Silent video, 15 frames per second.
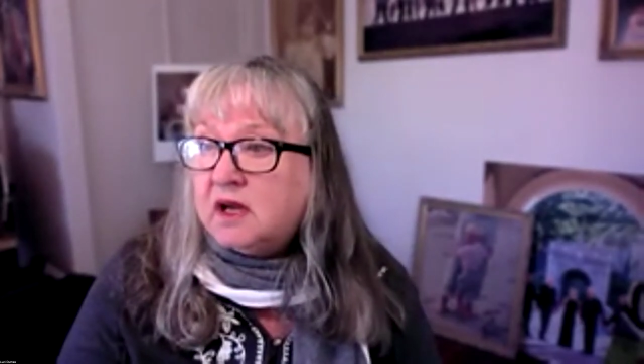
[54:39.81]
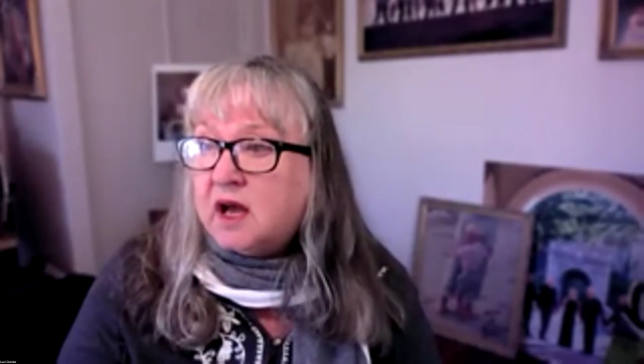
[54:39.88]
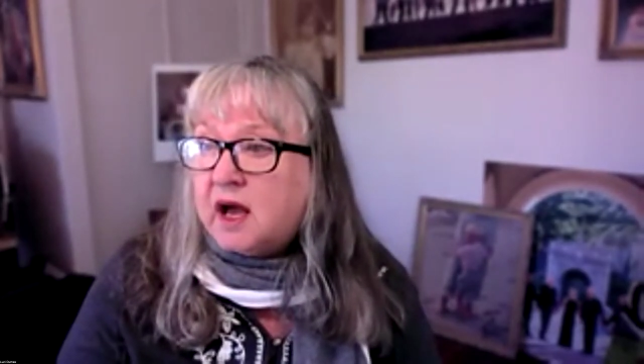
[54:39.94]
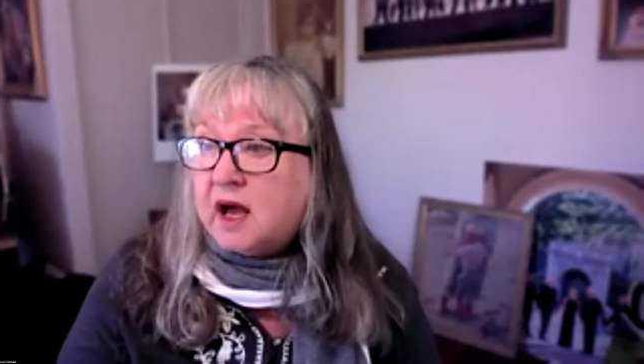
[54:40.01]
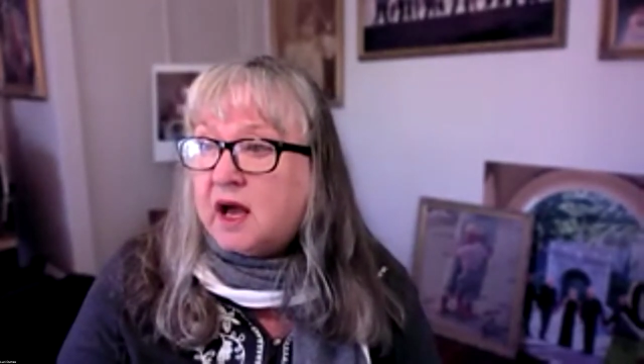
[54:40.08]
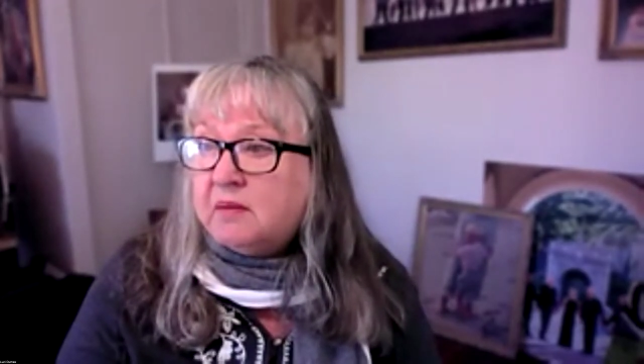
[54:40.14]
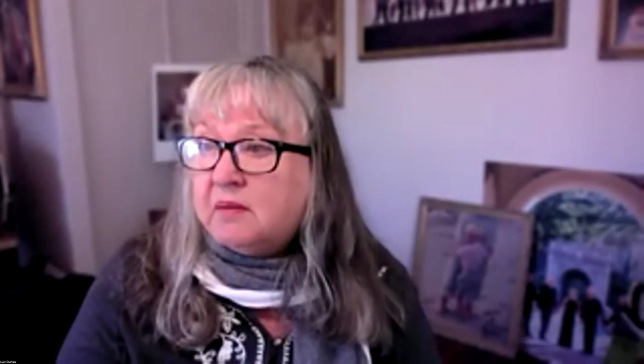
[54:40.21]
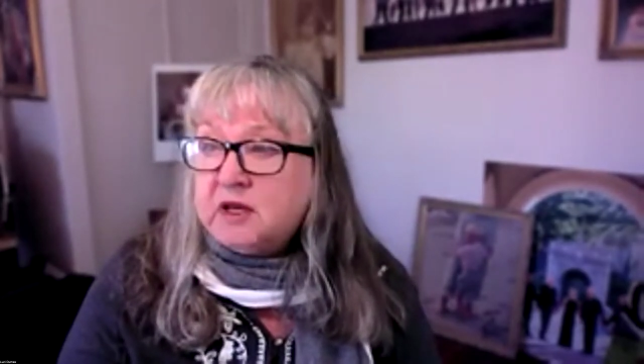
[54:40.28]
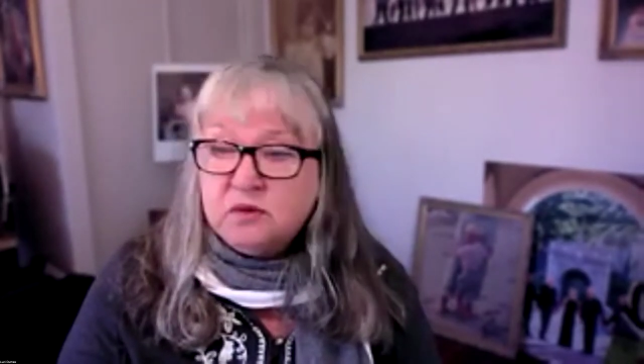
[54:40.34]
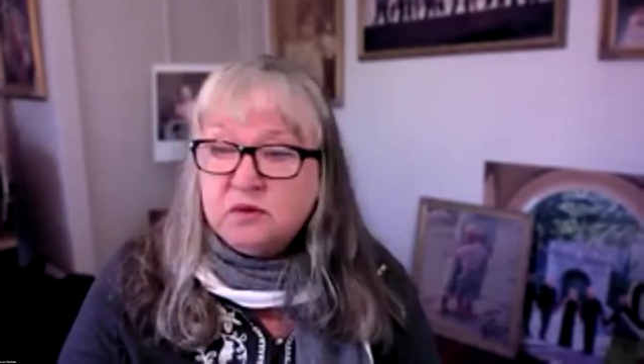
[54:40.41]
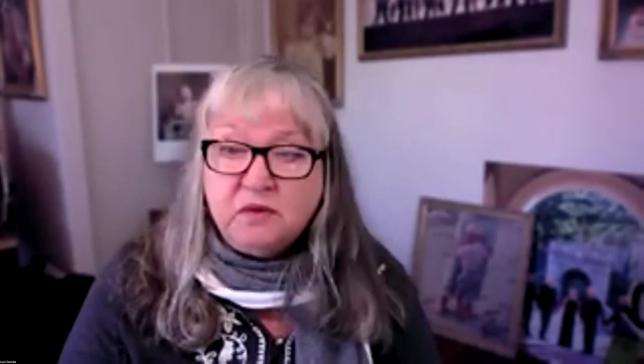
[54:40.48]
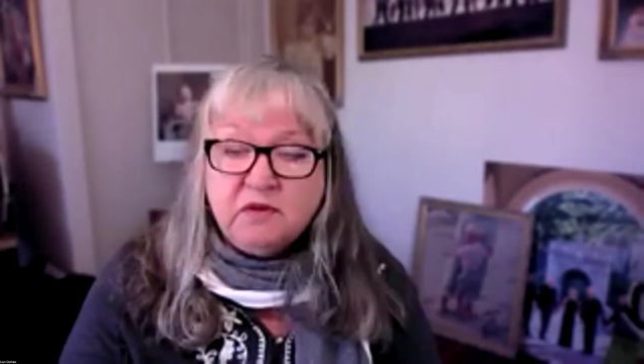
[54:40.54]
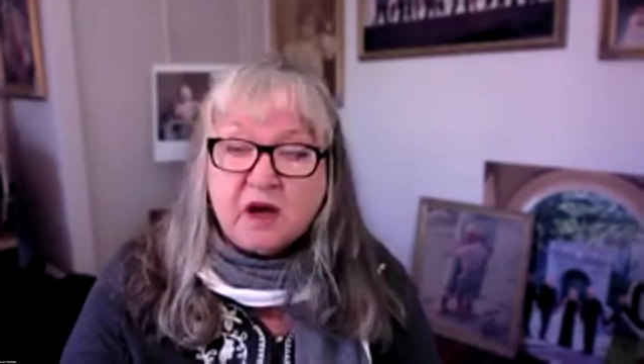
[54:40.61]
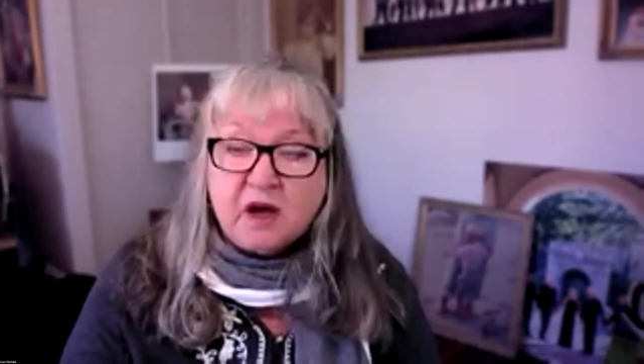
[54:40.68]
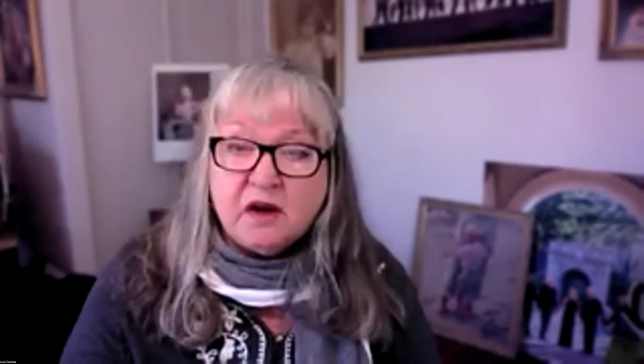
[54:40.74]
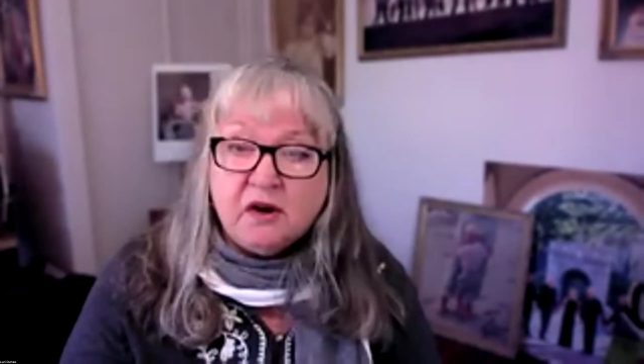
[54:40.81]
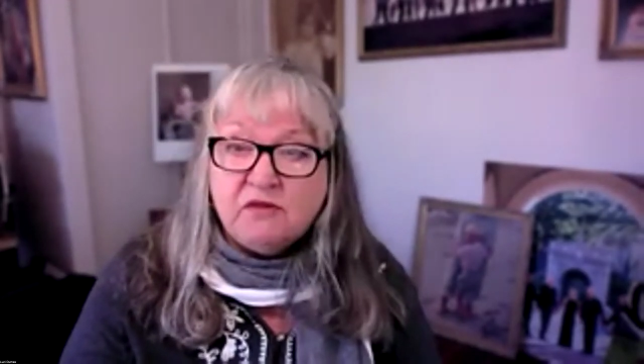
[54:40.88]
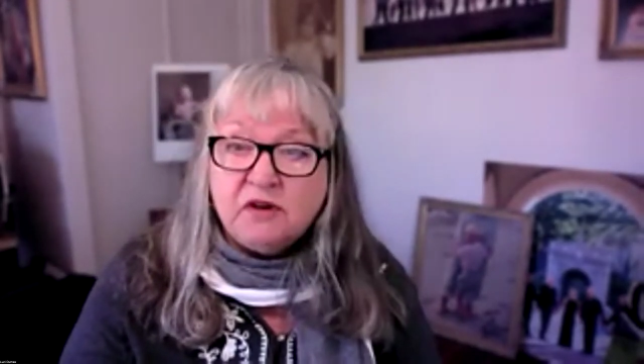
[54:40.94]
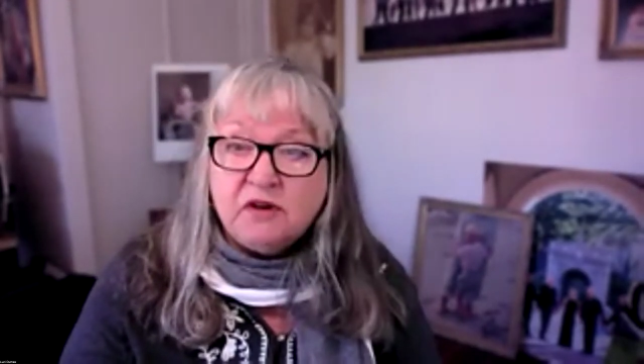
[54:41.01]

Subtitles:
how much we've gone over